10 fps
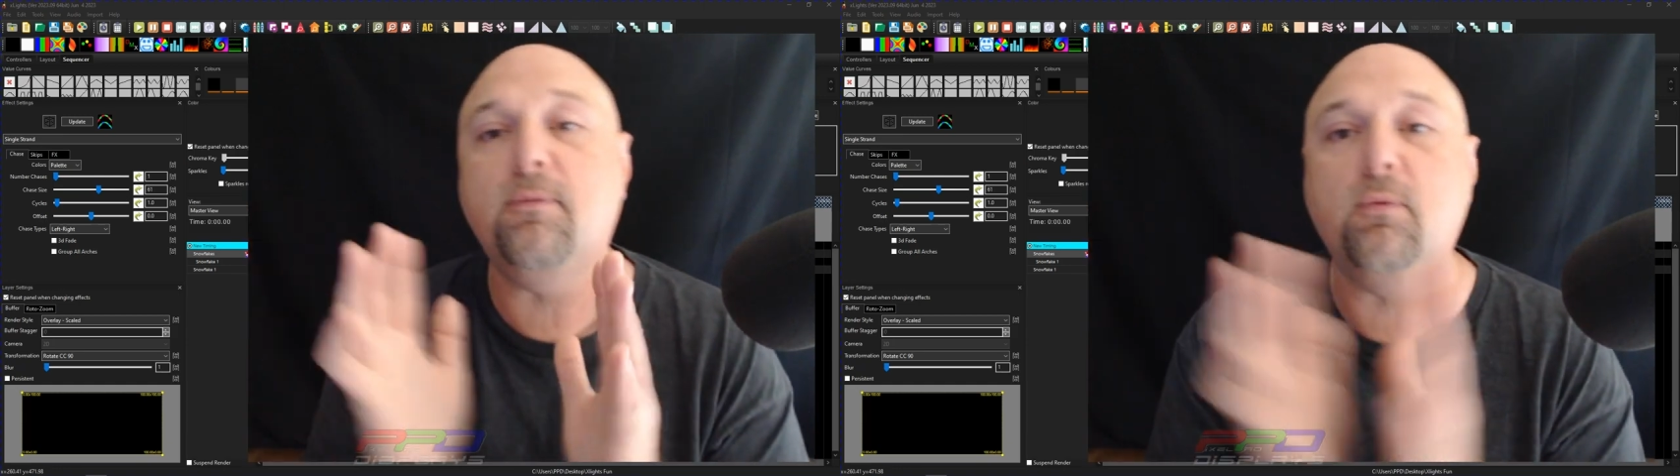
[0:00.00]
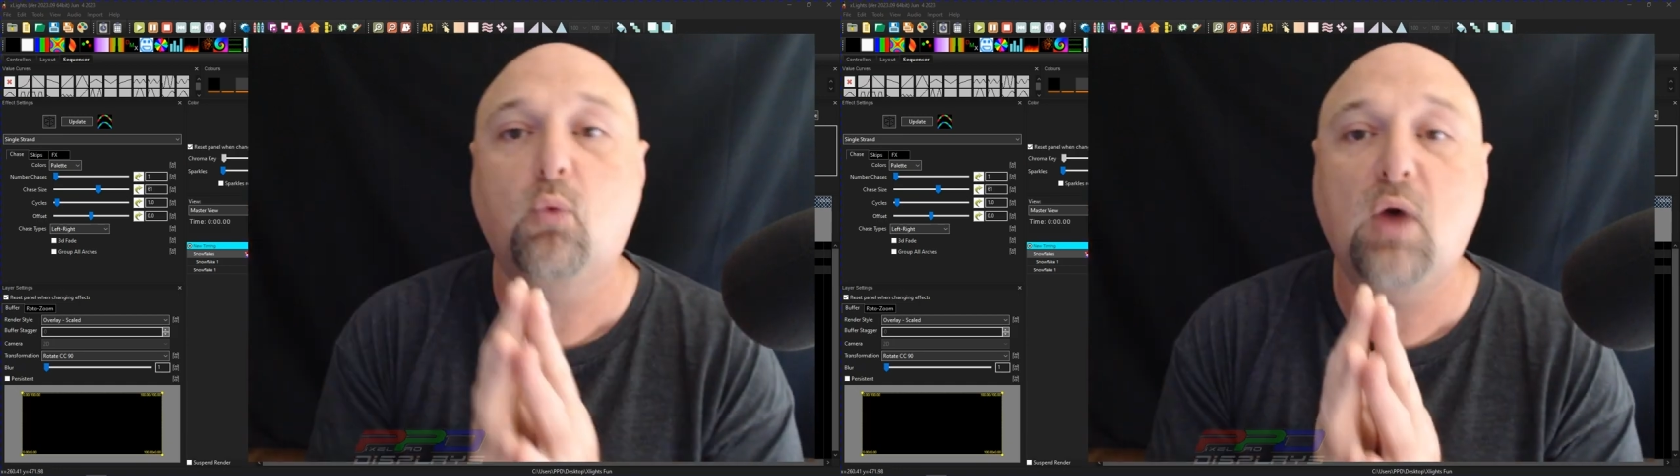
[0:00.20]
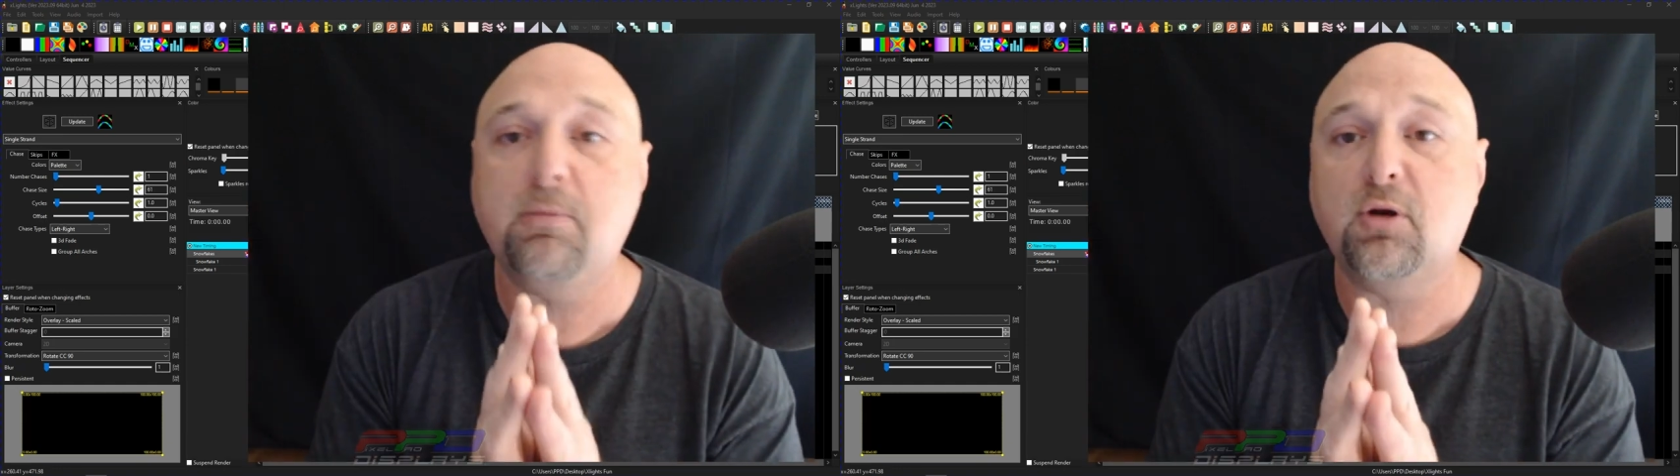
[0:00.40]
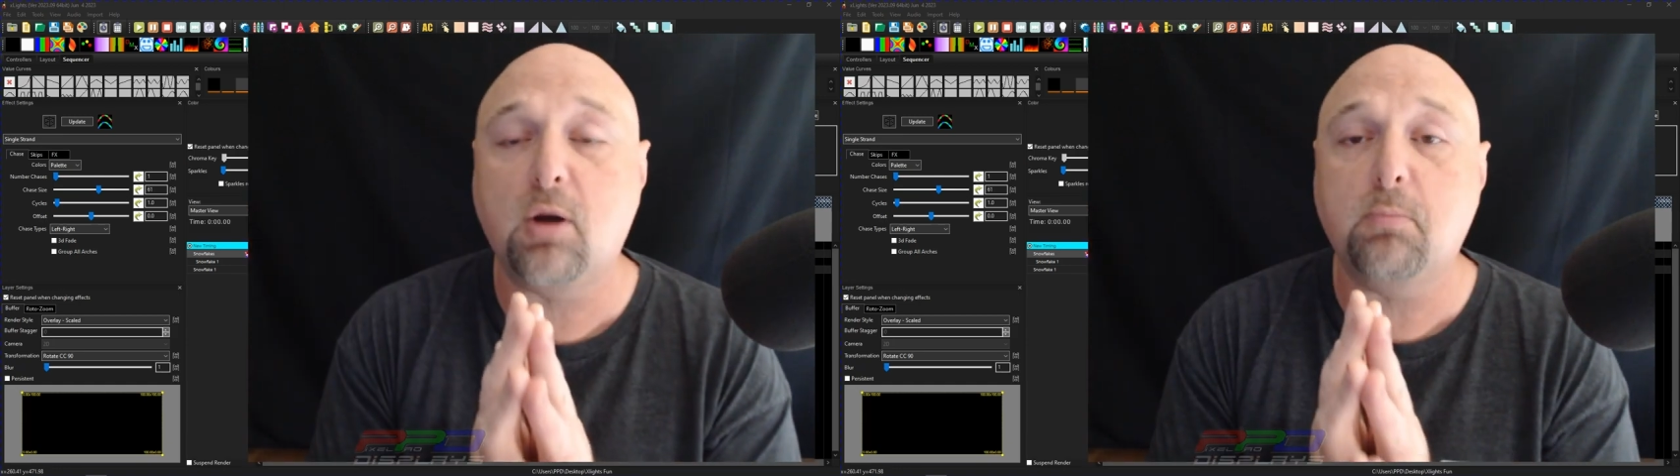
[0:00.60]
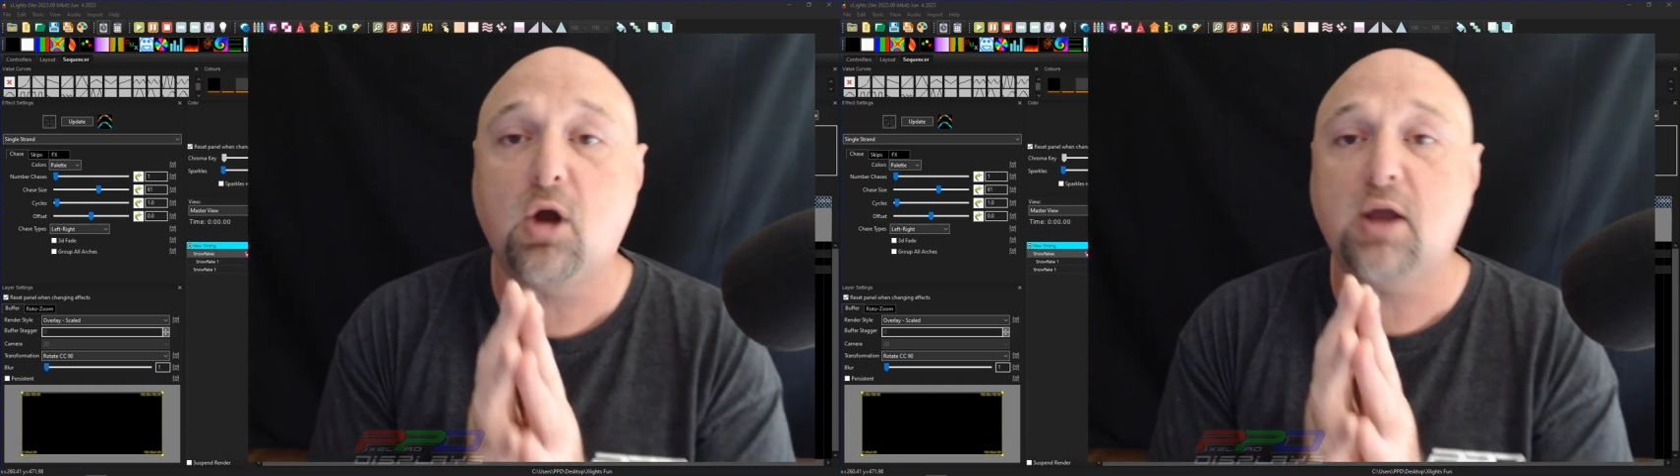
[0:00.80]

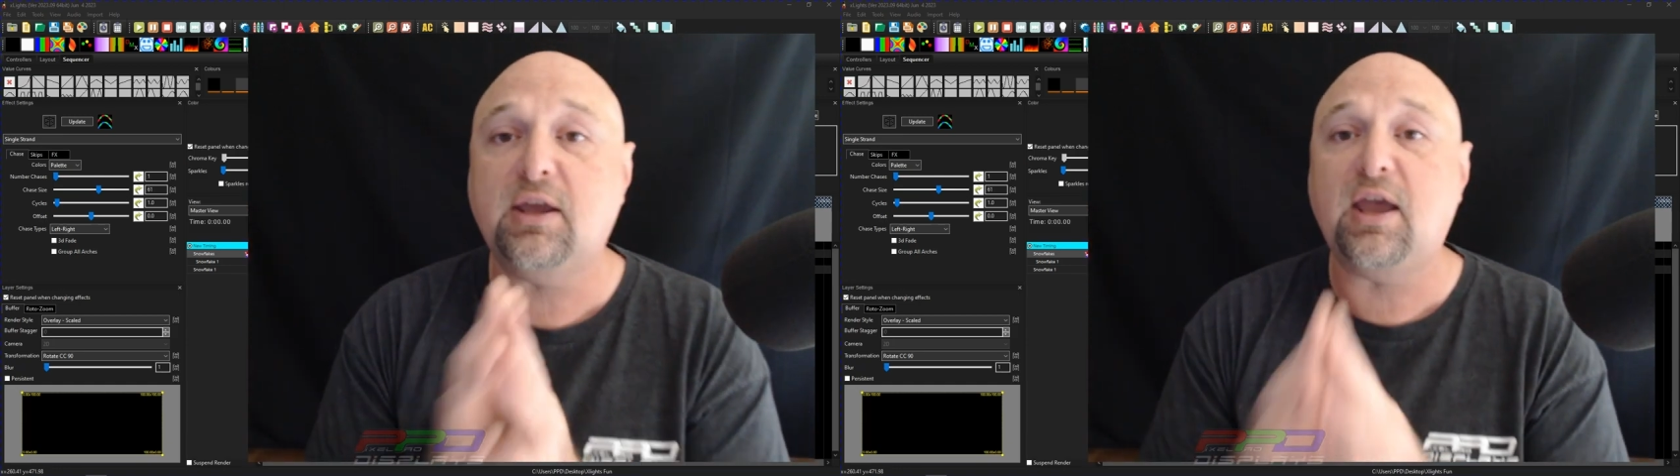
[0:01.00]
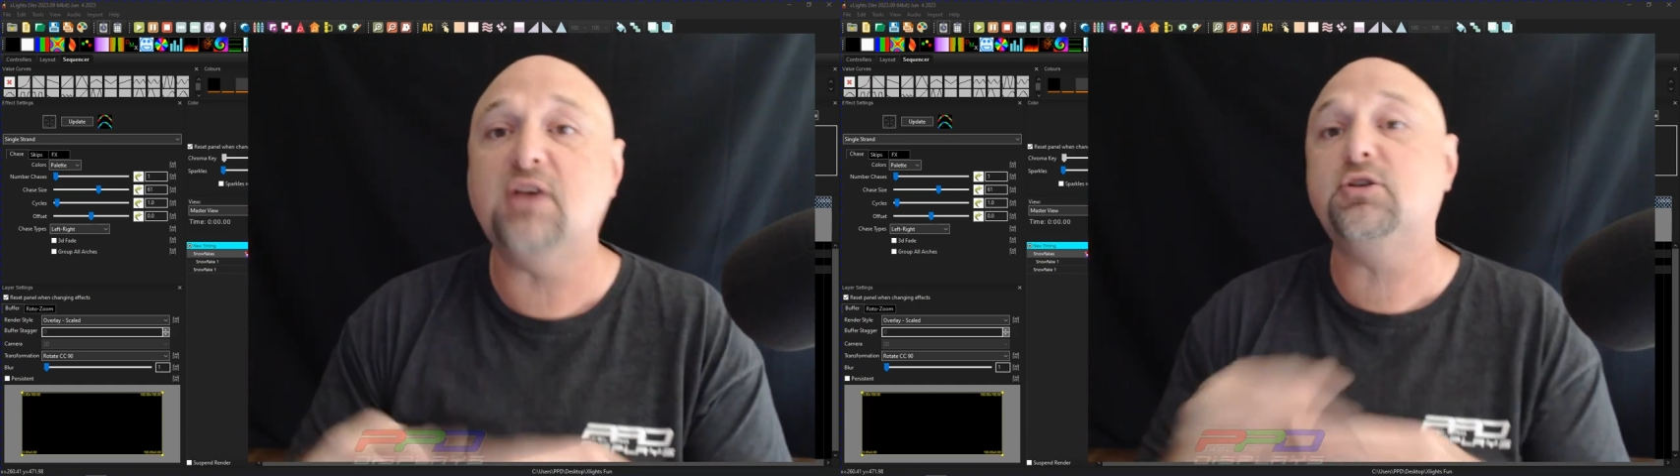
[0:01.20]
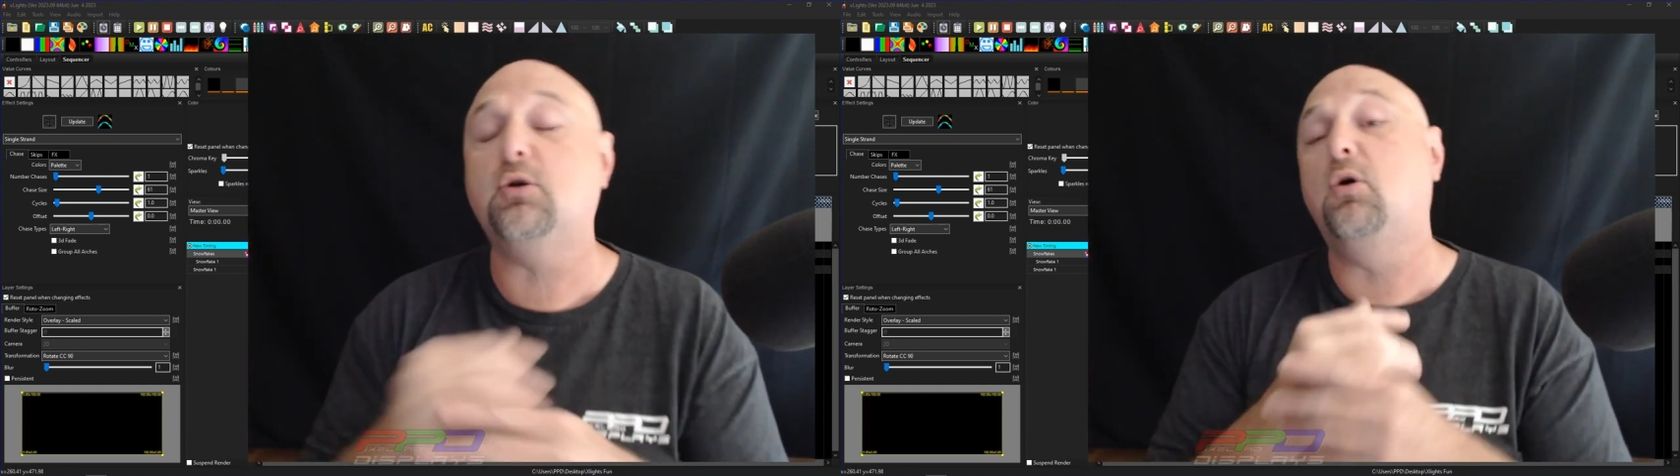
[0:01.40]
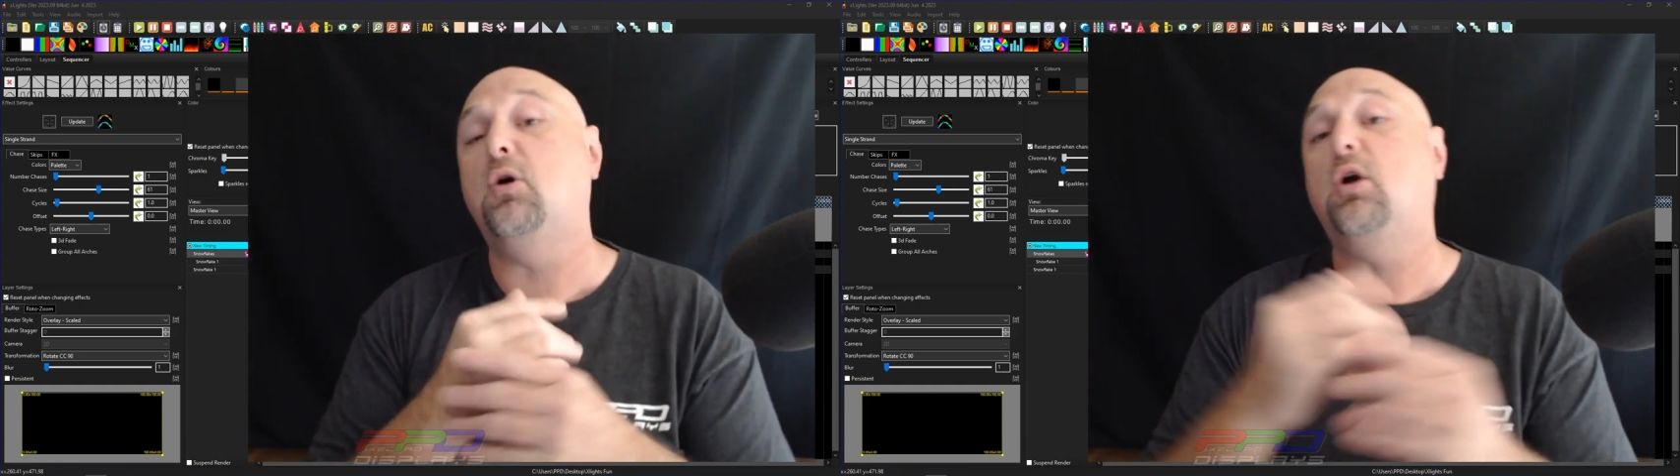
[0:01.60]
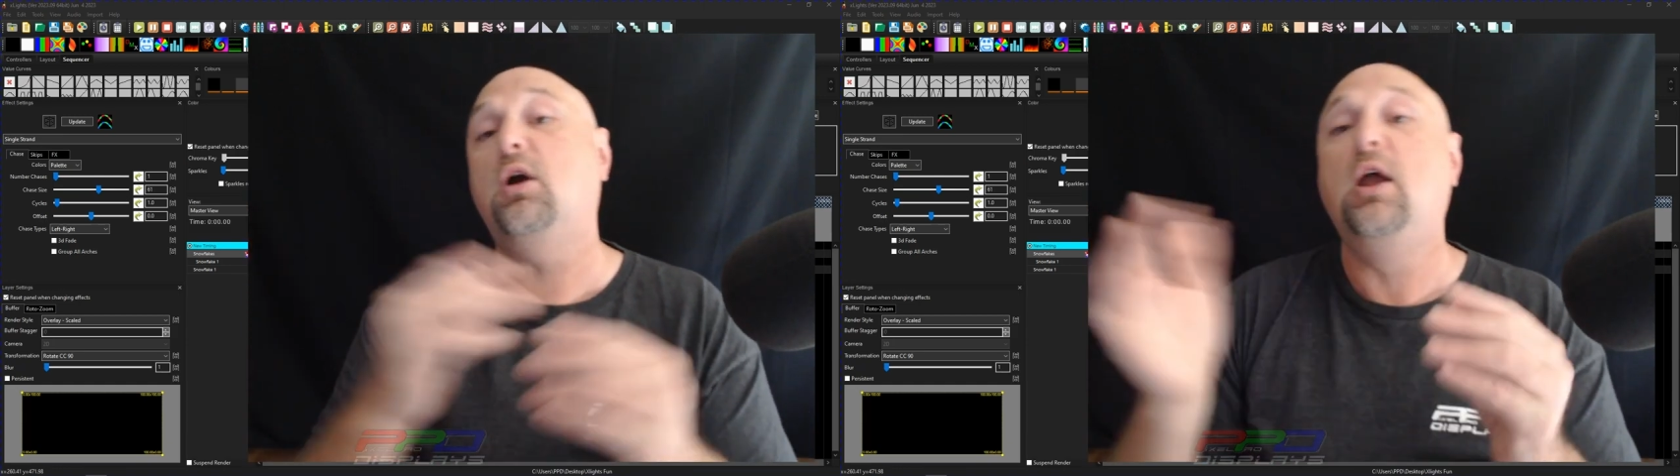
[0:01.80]
webinar broadcasts
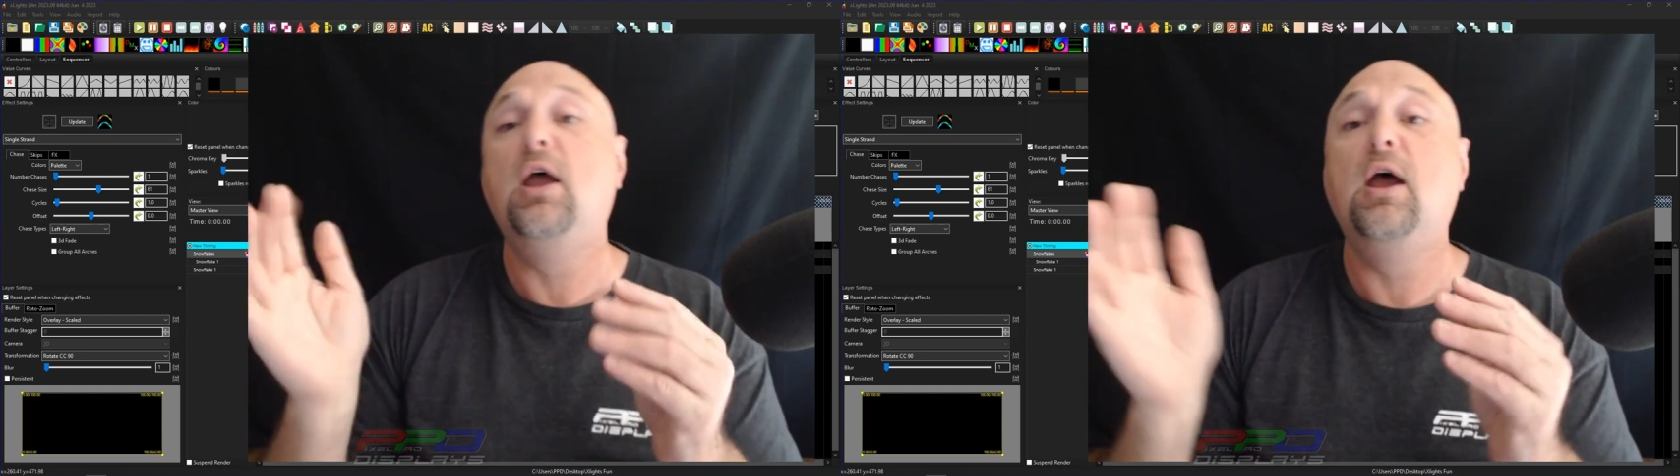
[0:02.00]
or